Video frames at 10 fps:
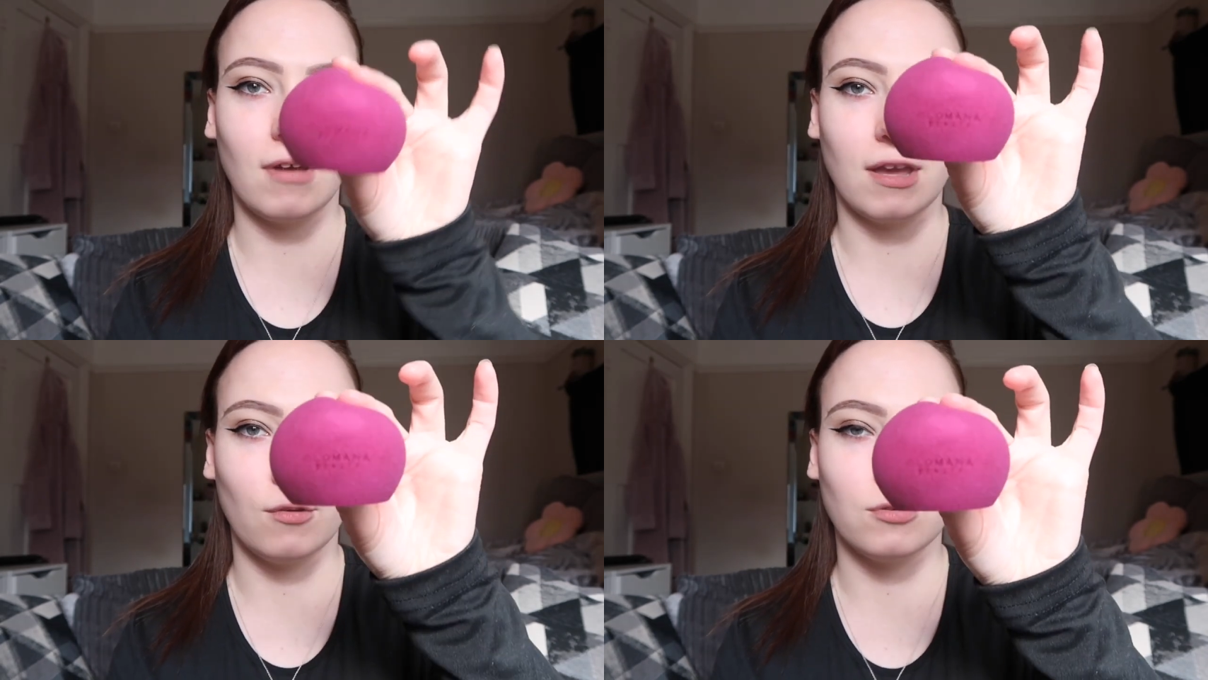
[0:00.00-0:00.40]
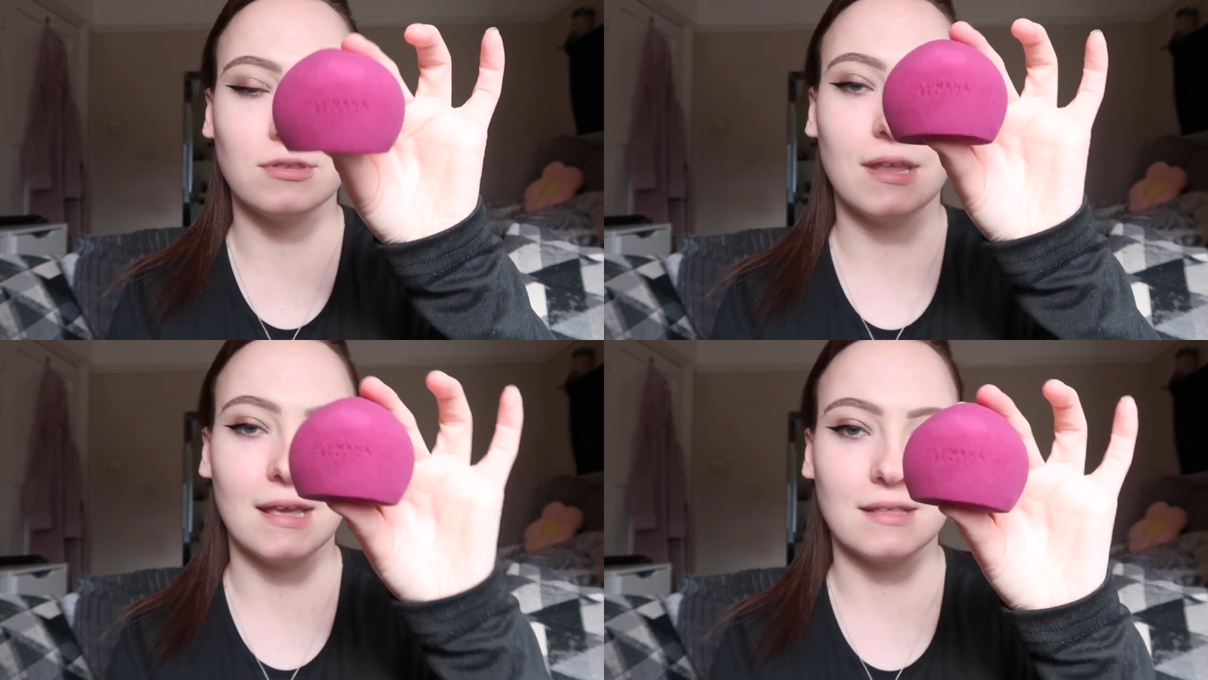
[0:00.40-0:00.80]
I
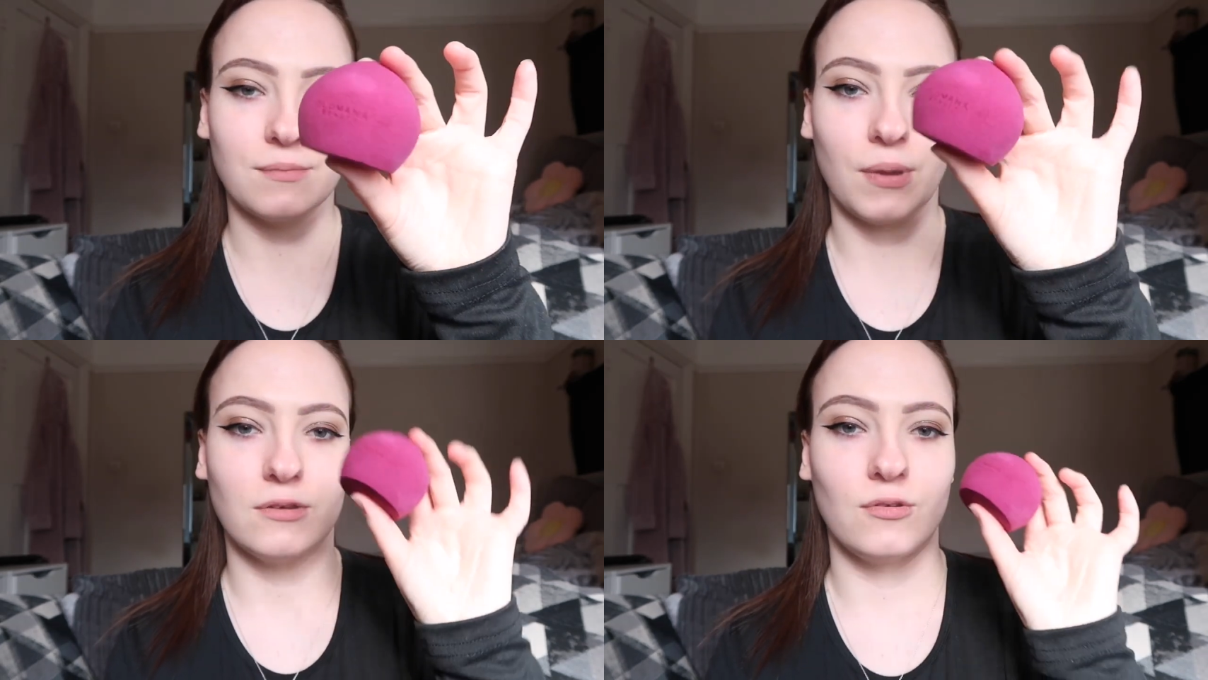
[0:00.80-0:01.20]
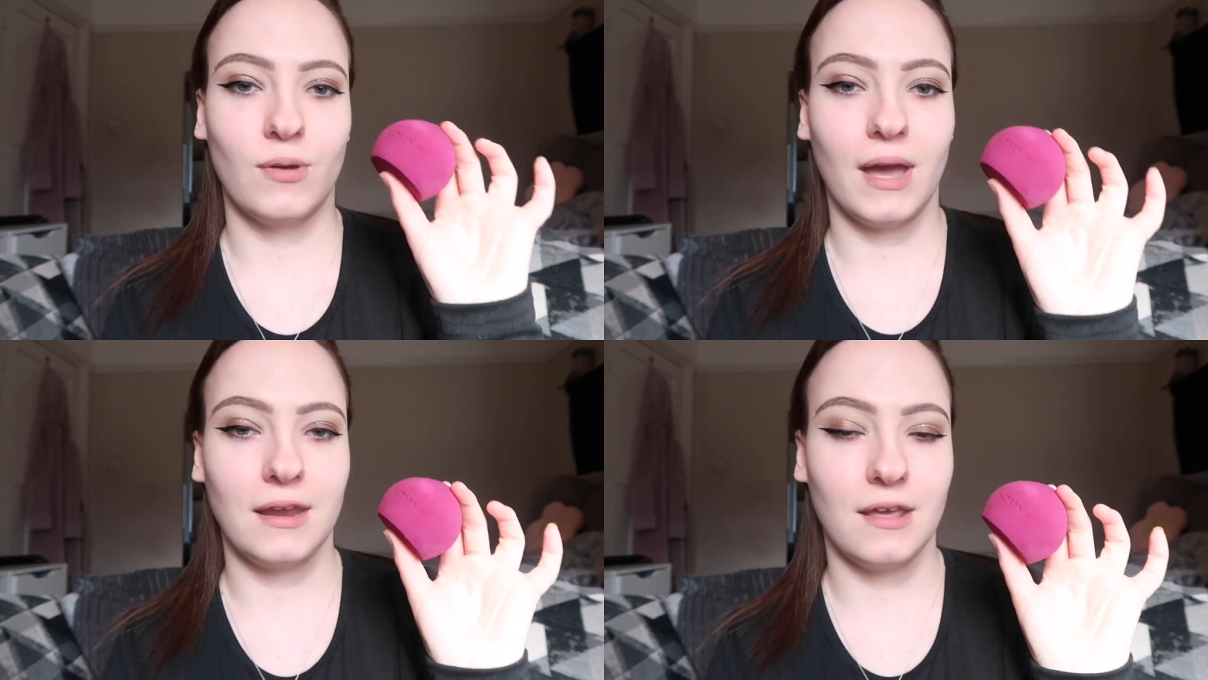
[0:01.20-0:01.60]
ordered the Easter bundle
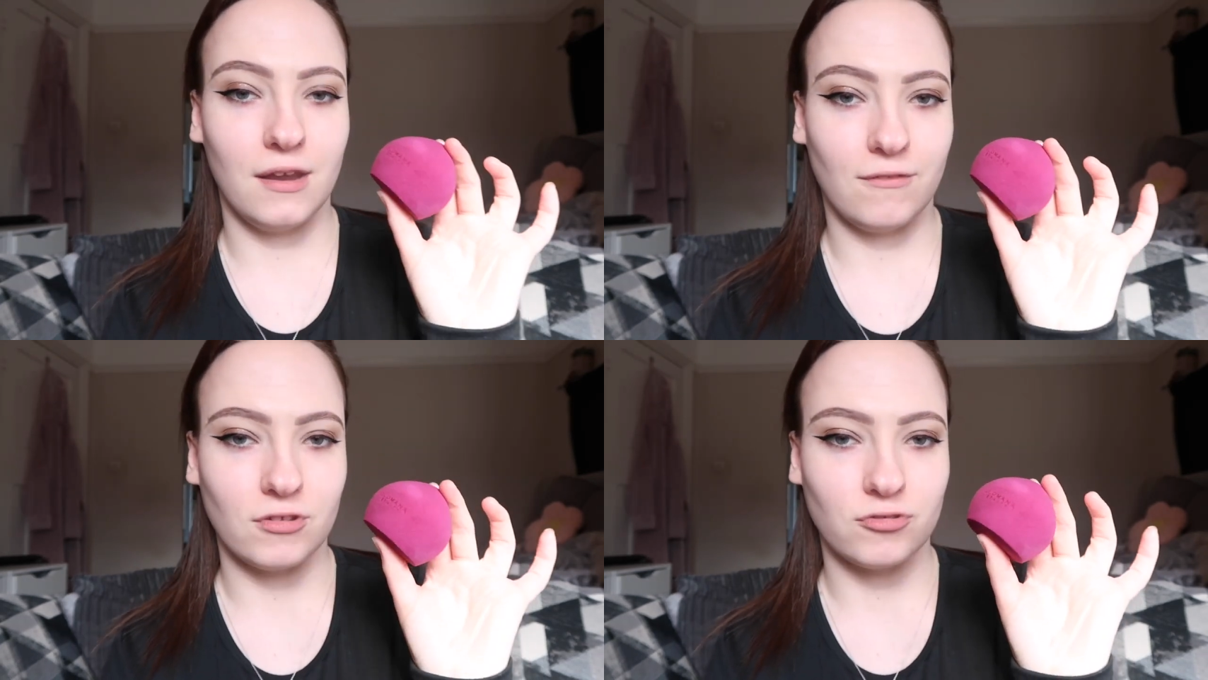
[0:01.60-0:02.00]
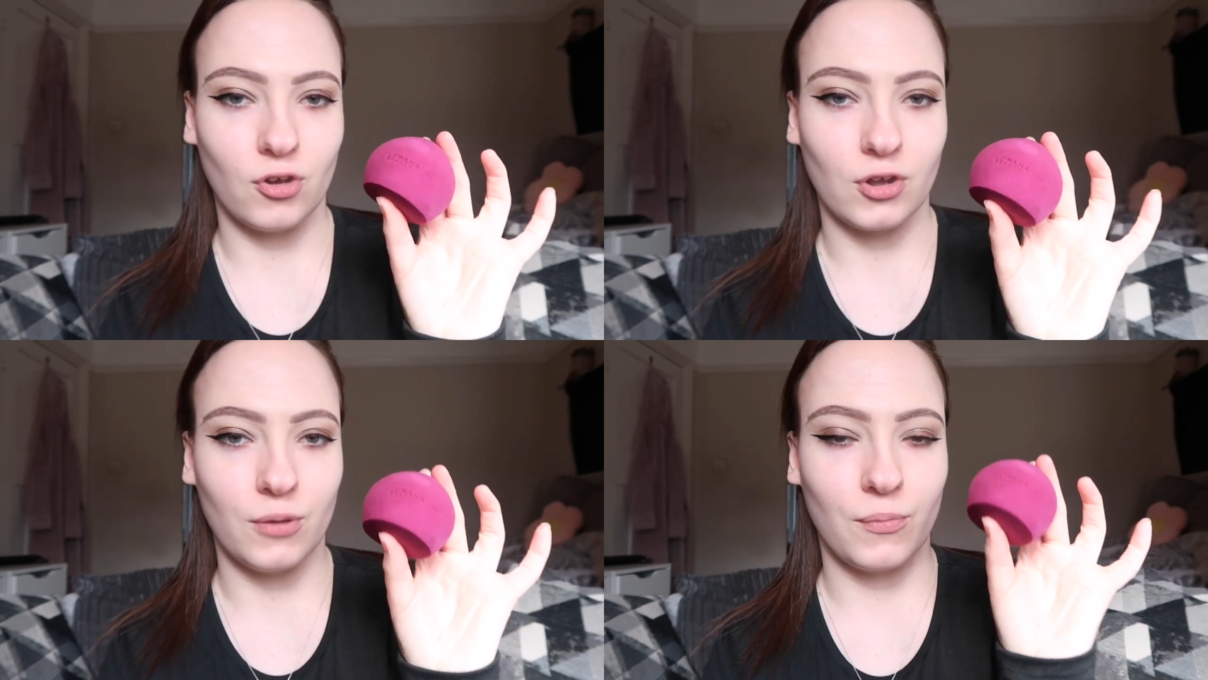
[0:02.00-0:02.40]
and another
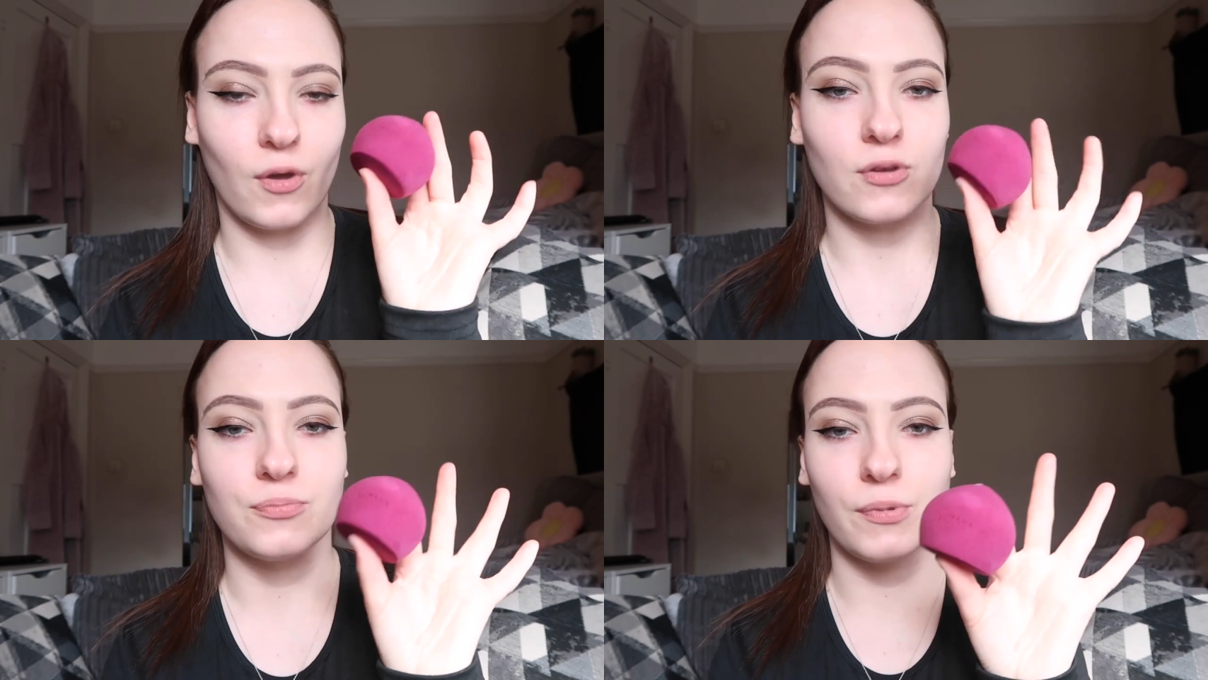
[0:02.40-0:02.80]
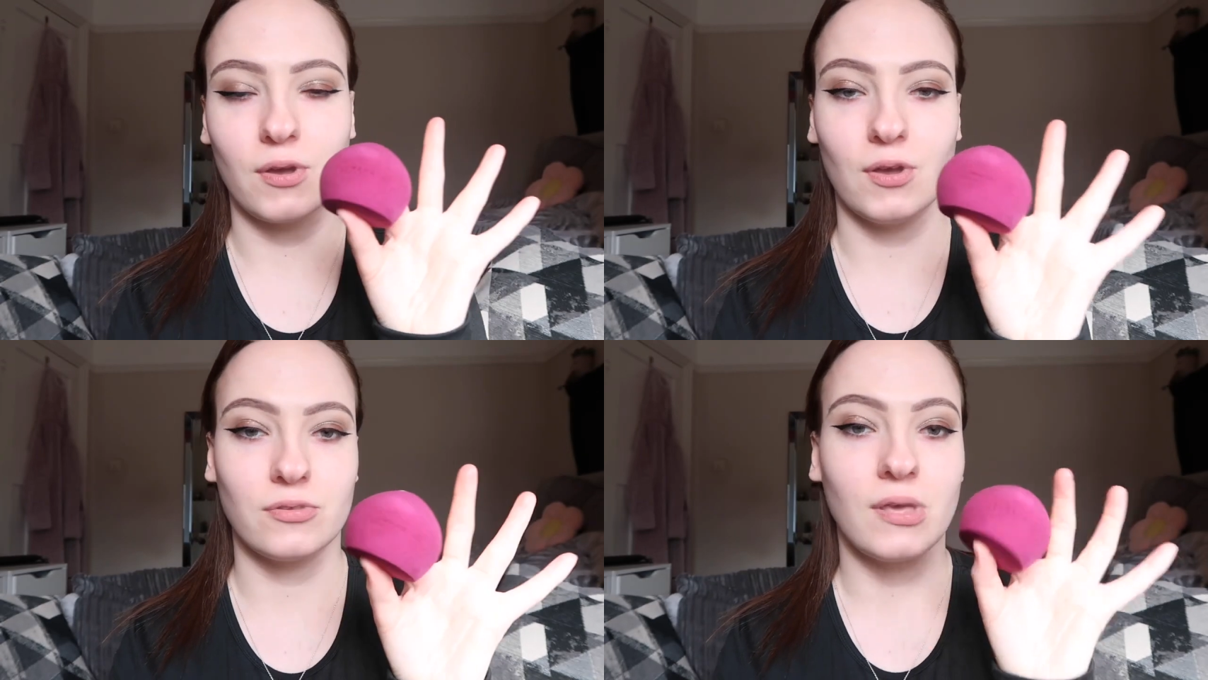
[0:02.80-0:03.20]
chocolate box
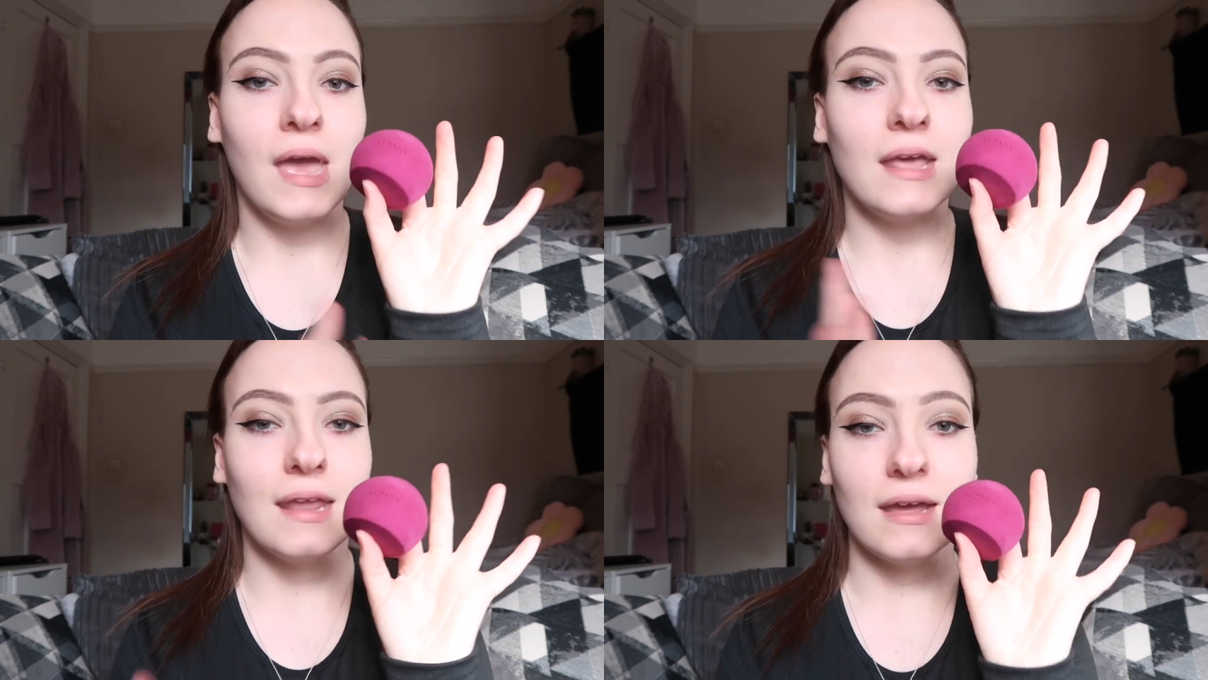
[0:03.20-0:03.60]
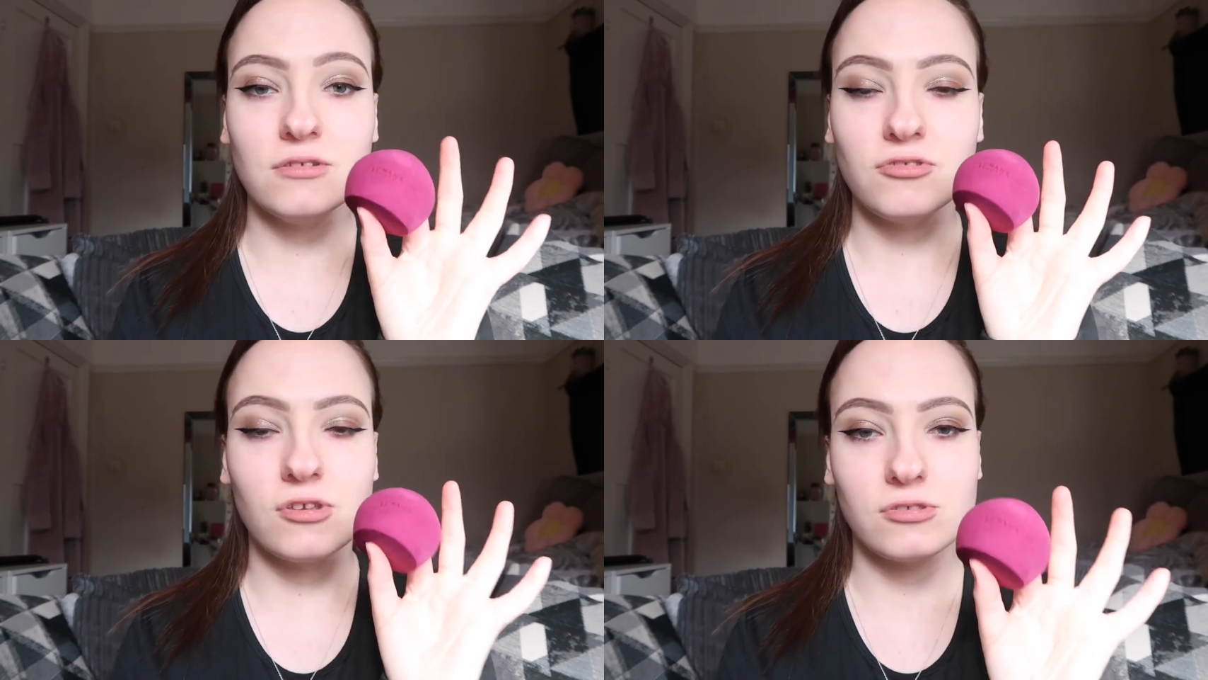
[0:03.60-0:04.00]
because they are
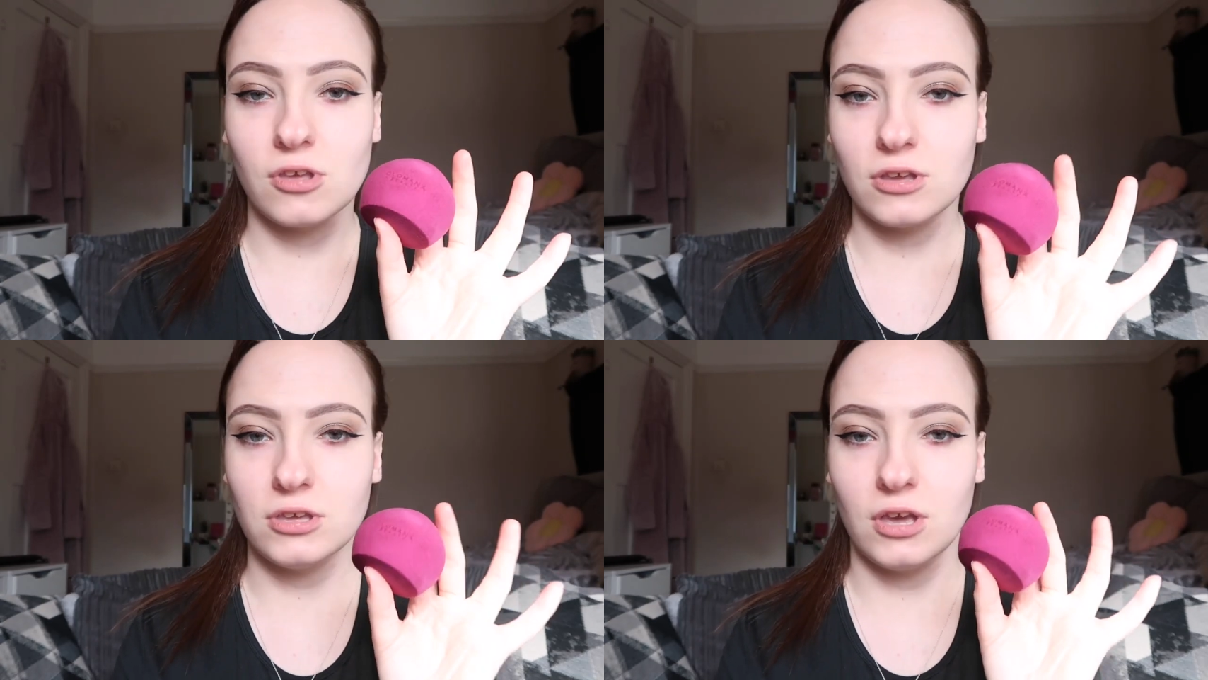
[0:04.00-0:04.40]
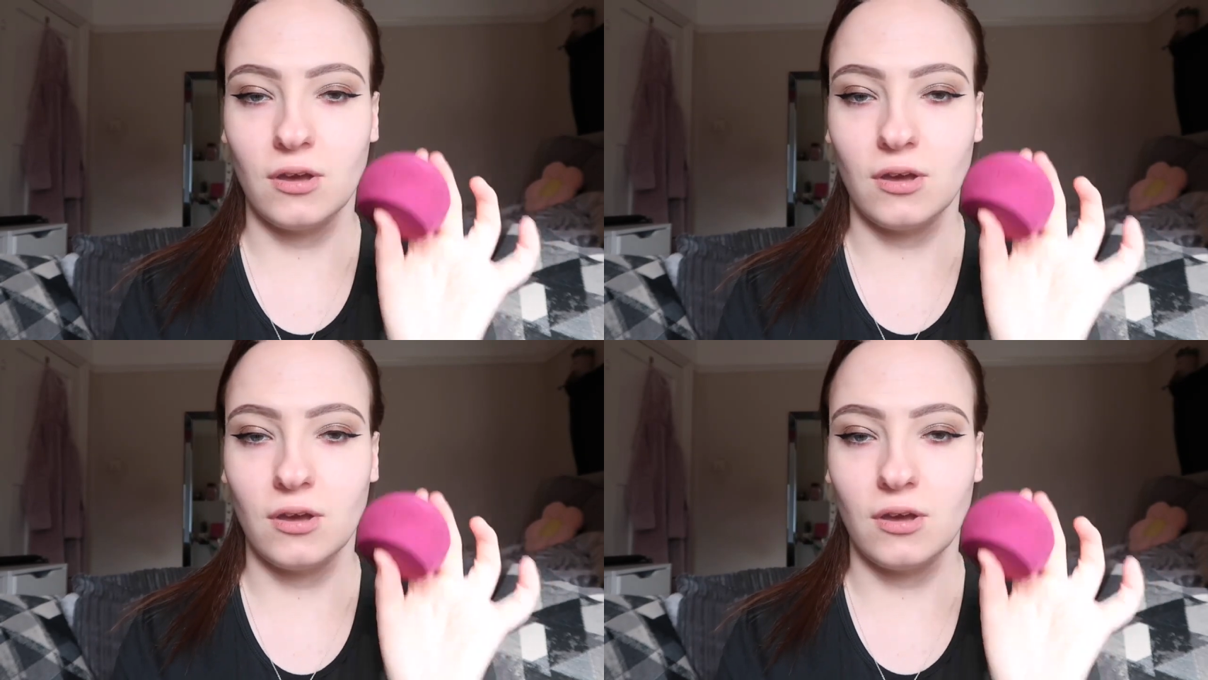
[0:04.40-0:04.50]
just so cute.